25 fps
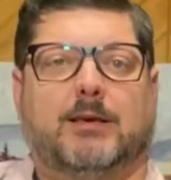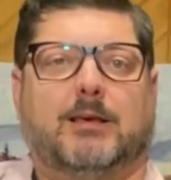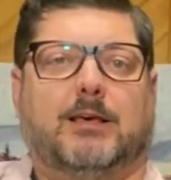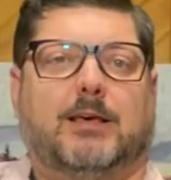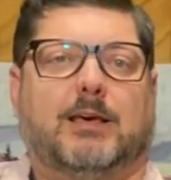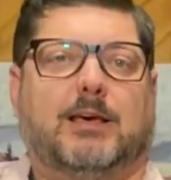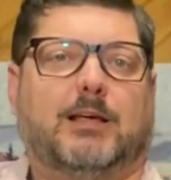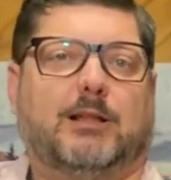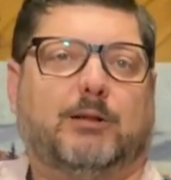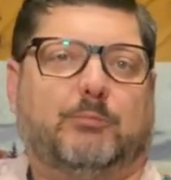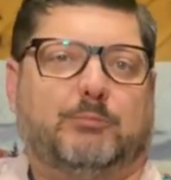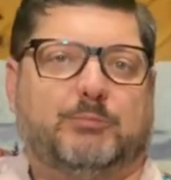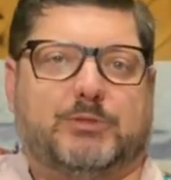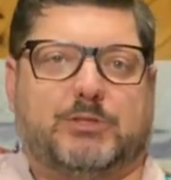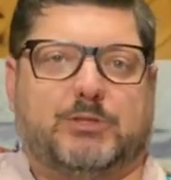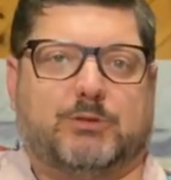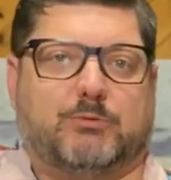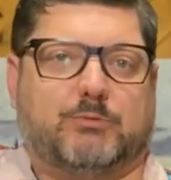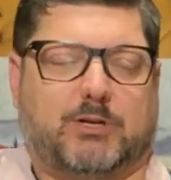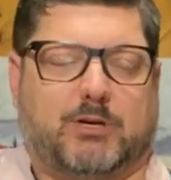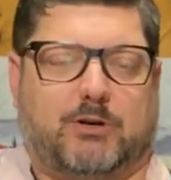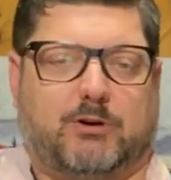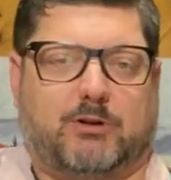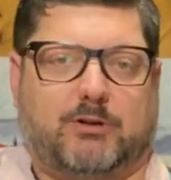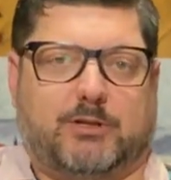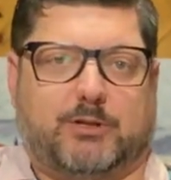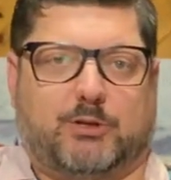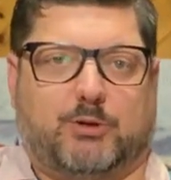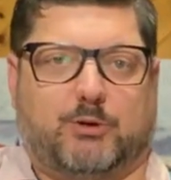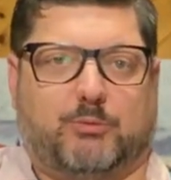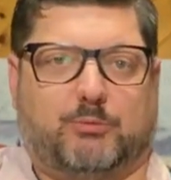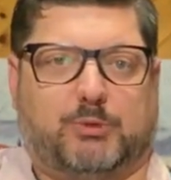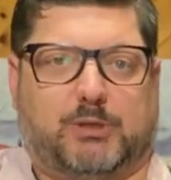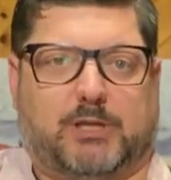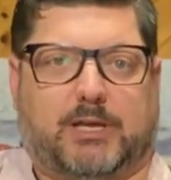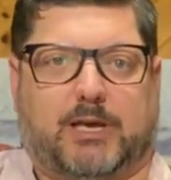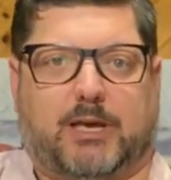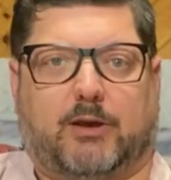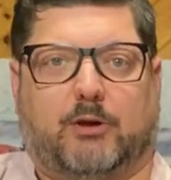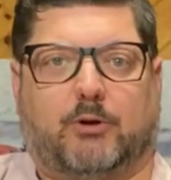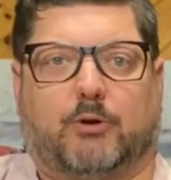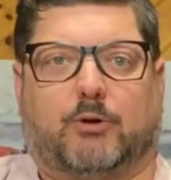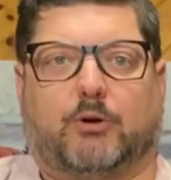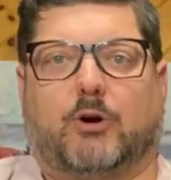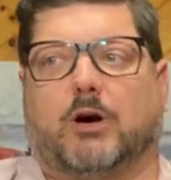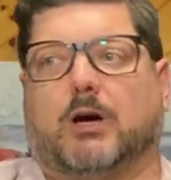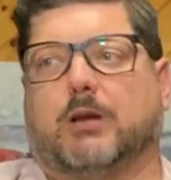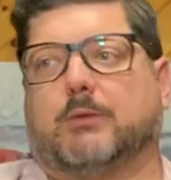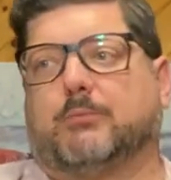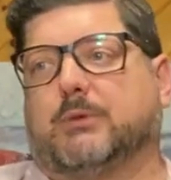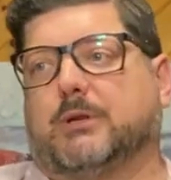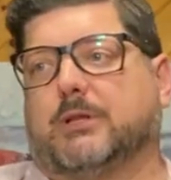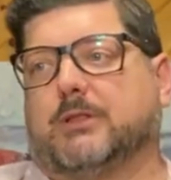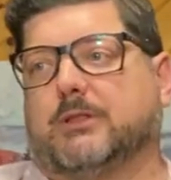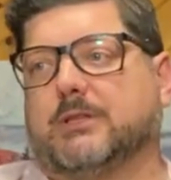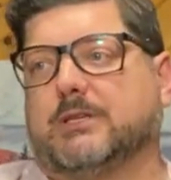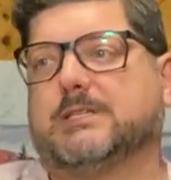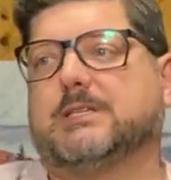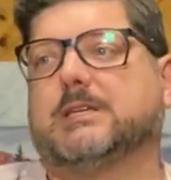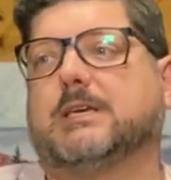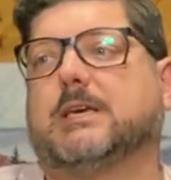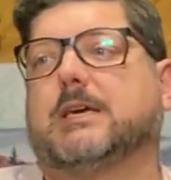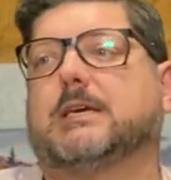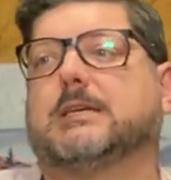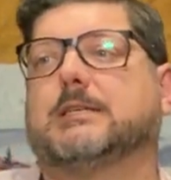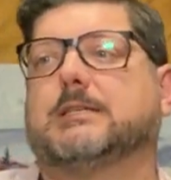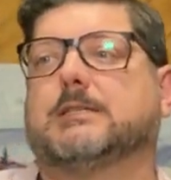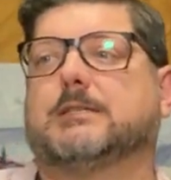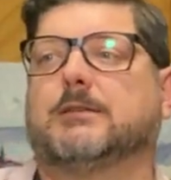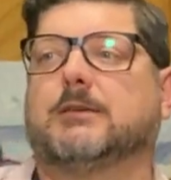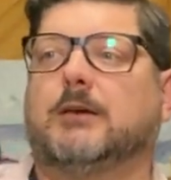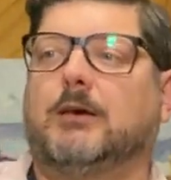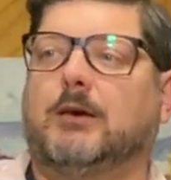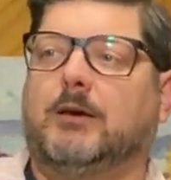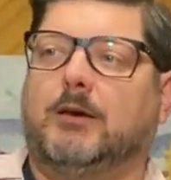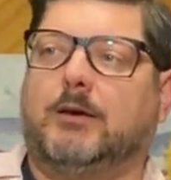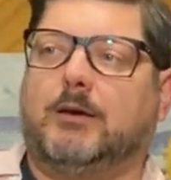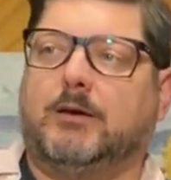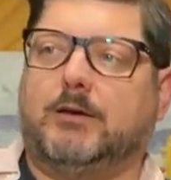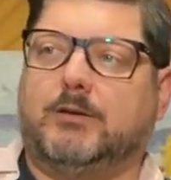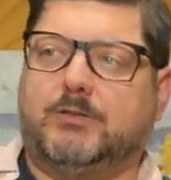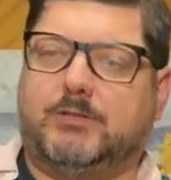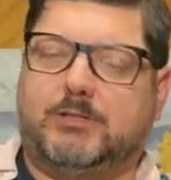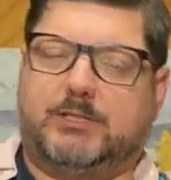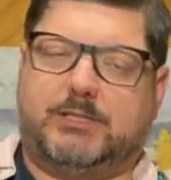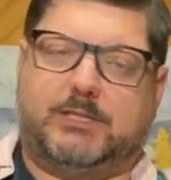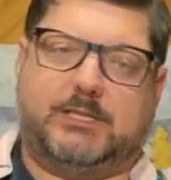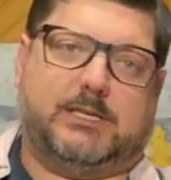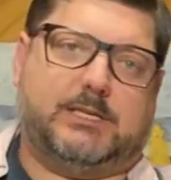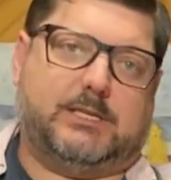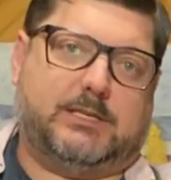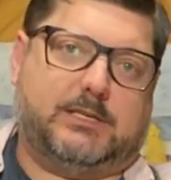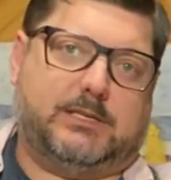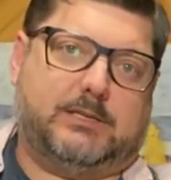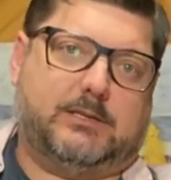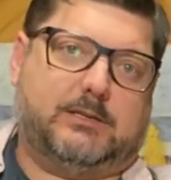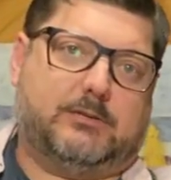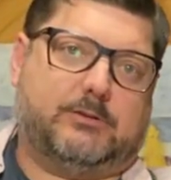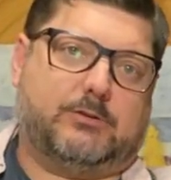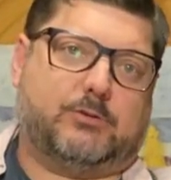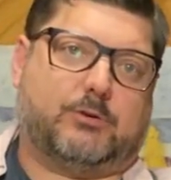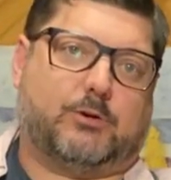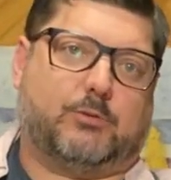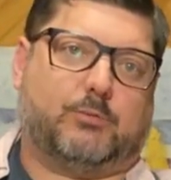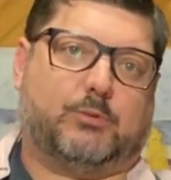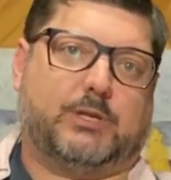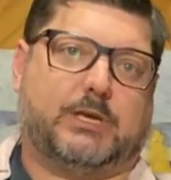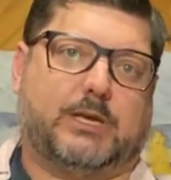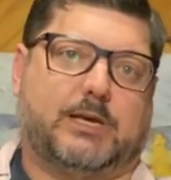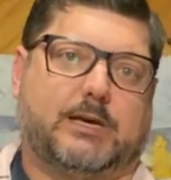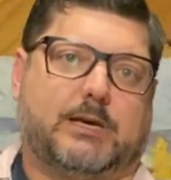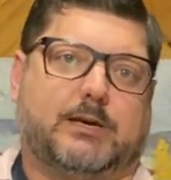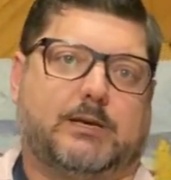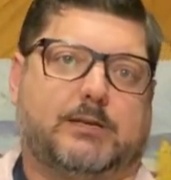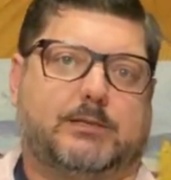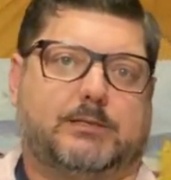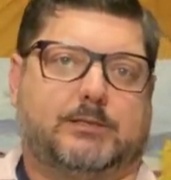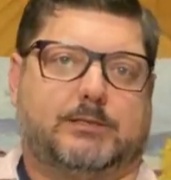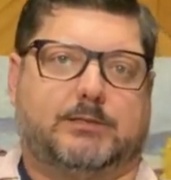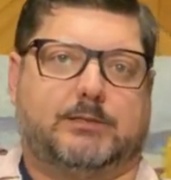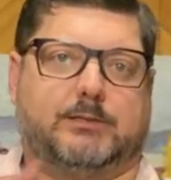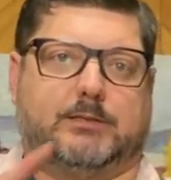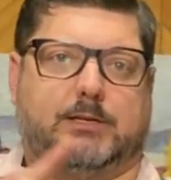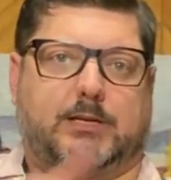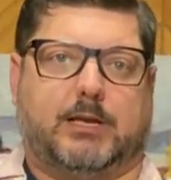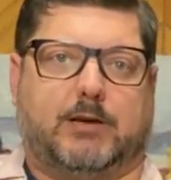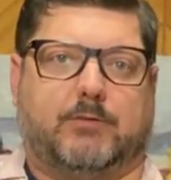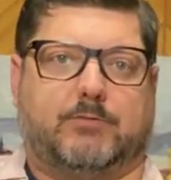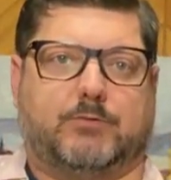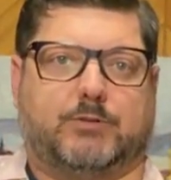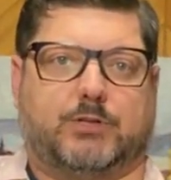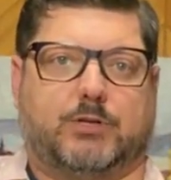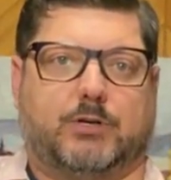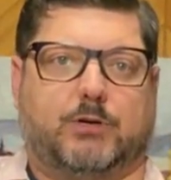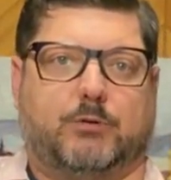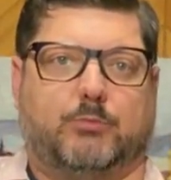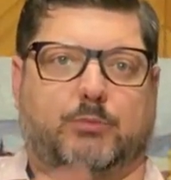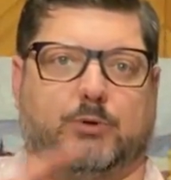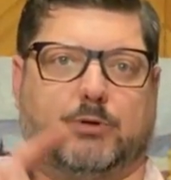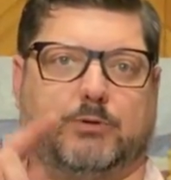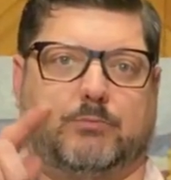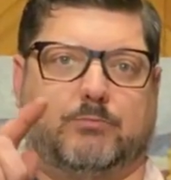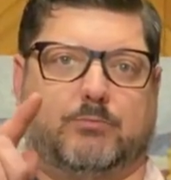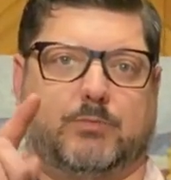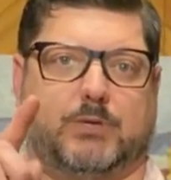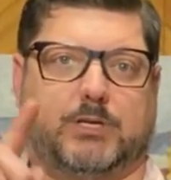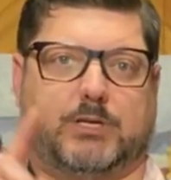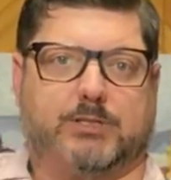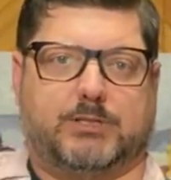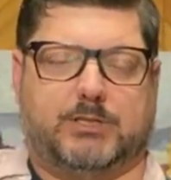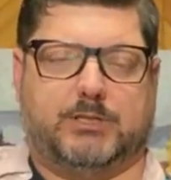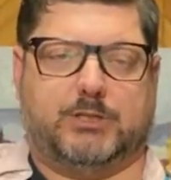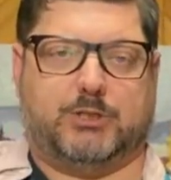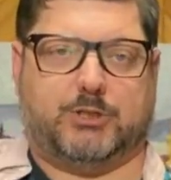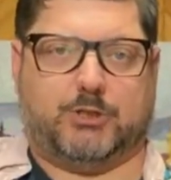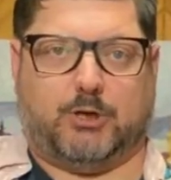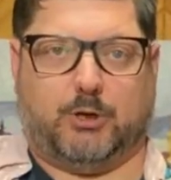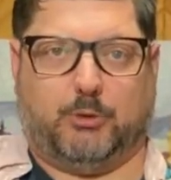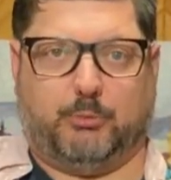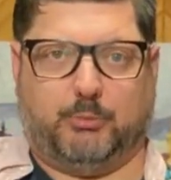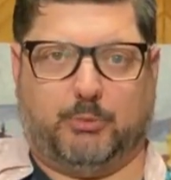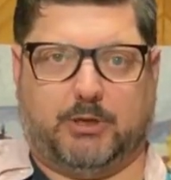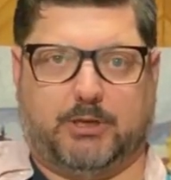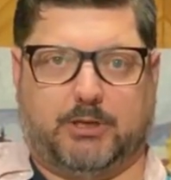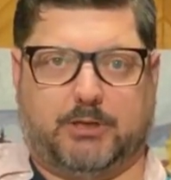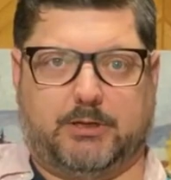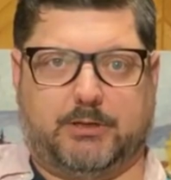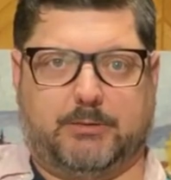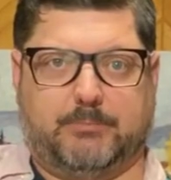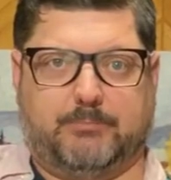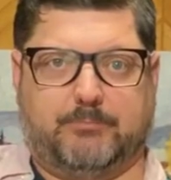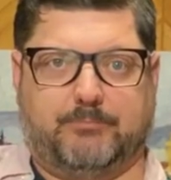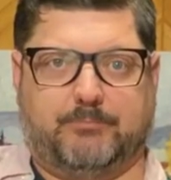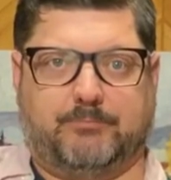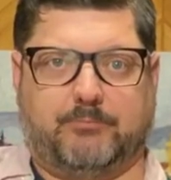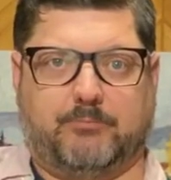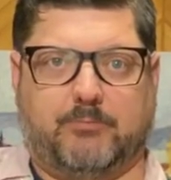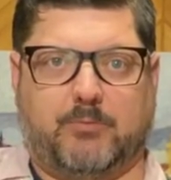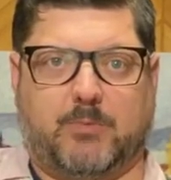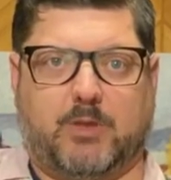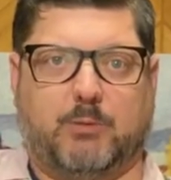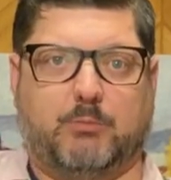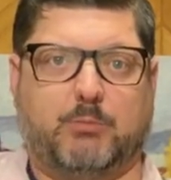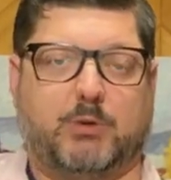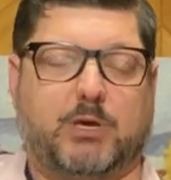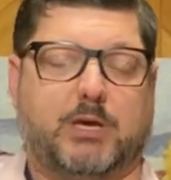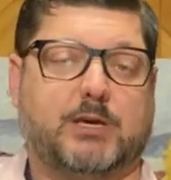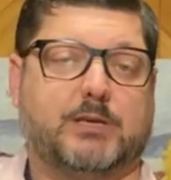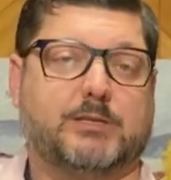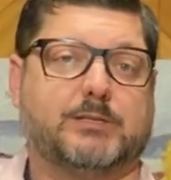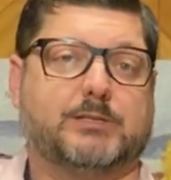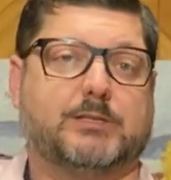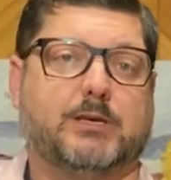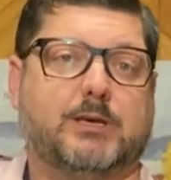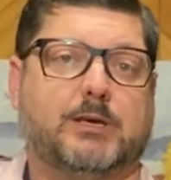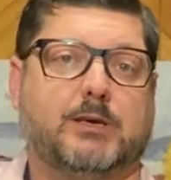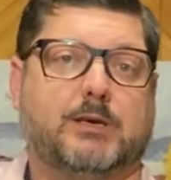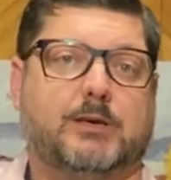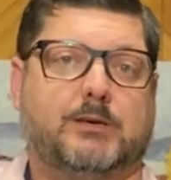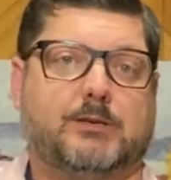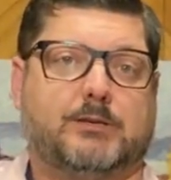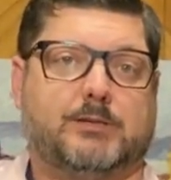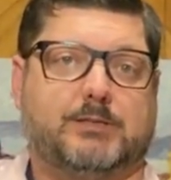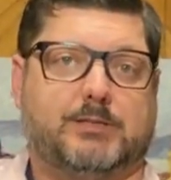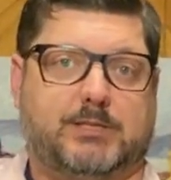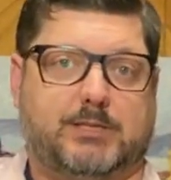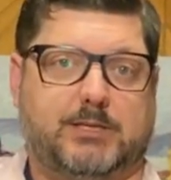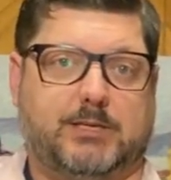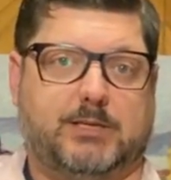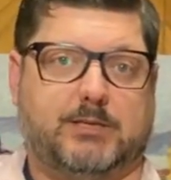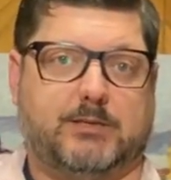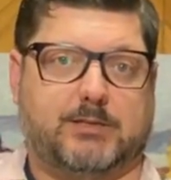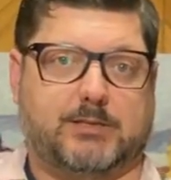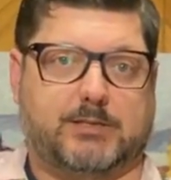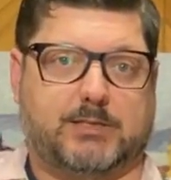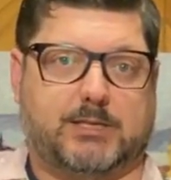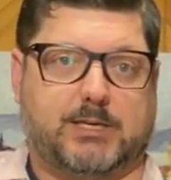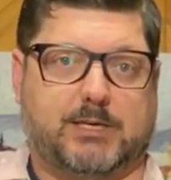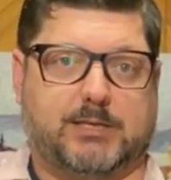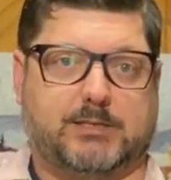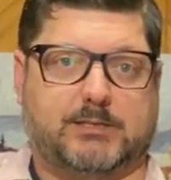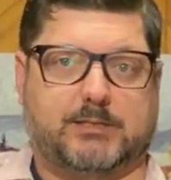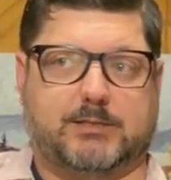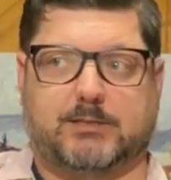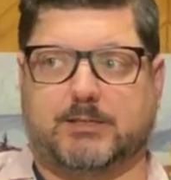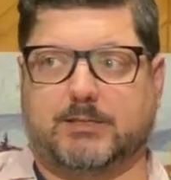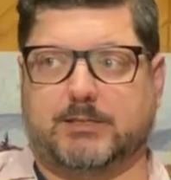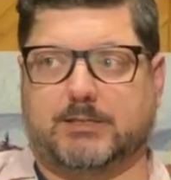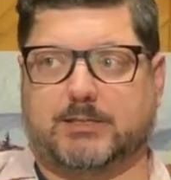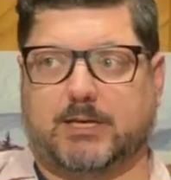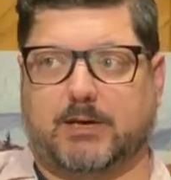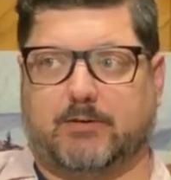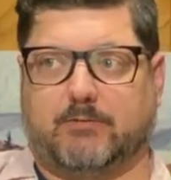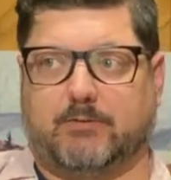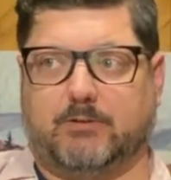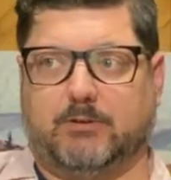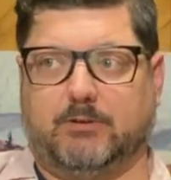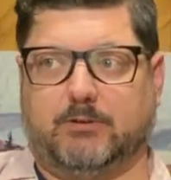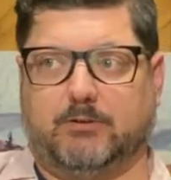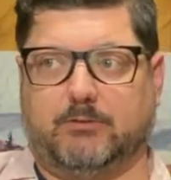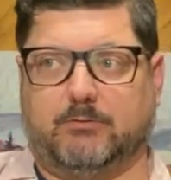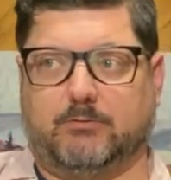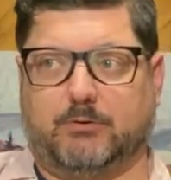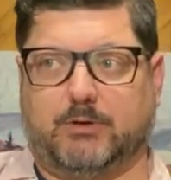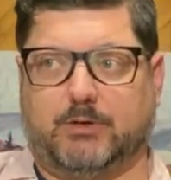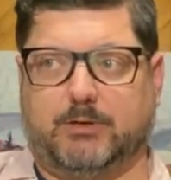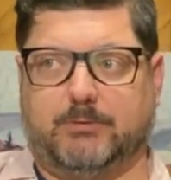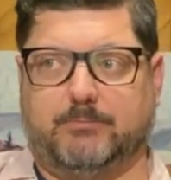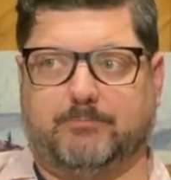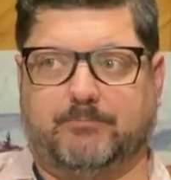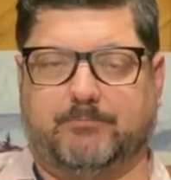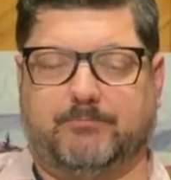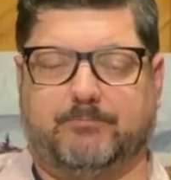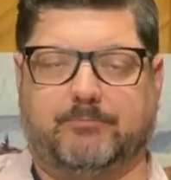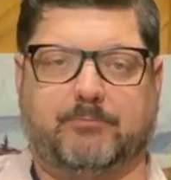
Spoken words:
helps you at all in your playing or not, but in this case, D normally has an F sharp and a C sharp in it, because C in this case is the 7th, right?